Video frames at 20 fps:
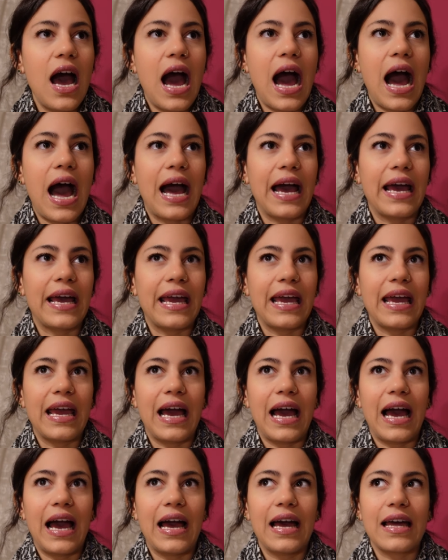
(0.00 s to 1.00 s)
I
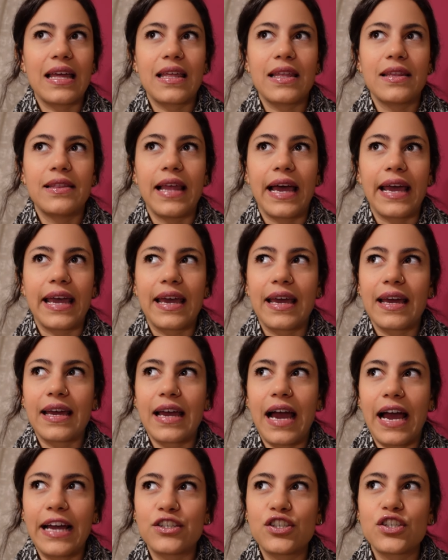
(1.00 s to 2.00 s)

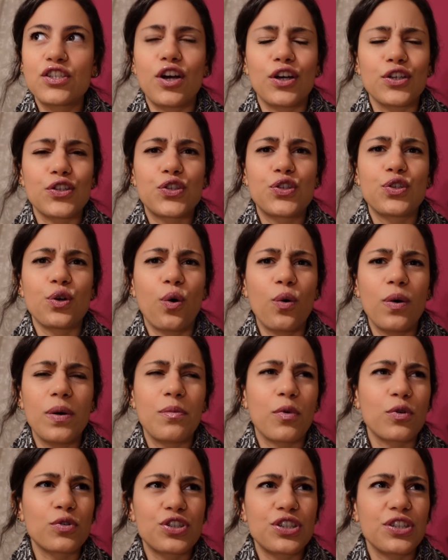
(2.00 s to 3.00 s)
just got so
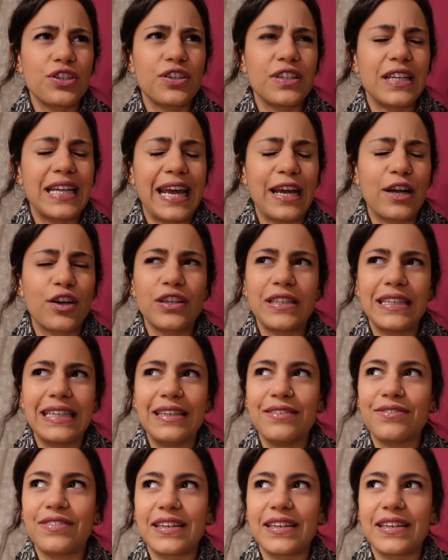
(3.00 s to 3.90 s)
emotional, and I couldn't